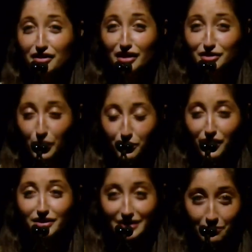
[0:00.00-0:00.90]
the
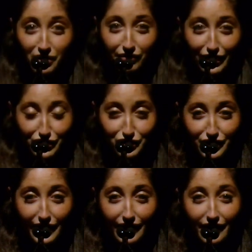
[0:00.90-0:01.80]
donor sibling
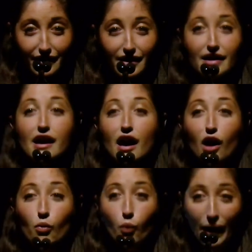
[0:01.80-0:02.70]
registry,
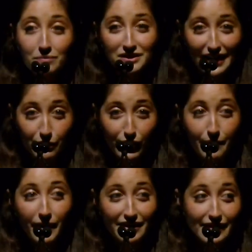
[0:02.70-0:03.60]
a website where I
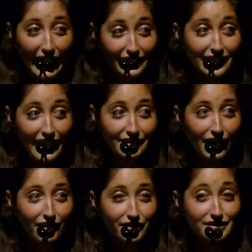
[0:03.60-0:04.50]
paid
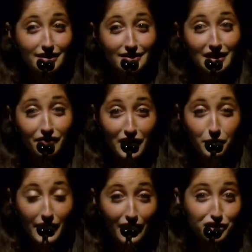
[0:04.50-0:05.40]
$99 to see if
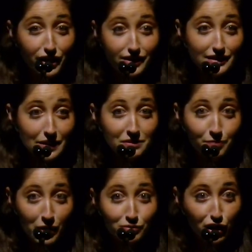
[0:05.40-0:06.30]
anyone else shared the same
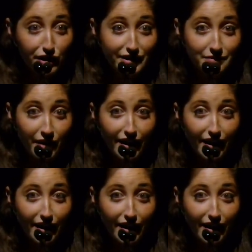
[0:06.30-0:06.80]
sperm donor as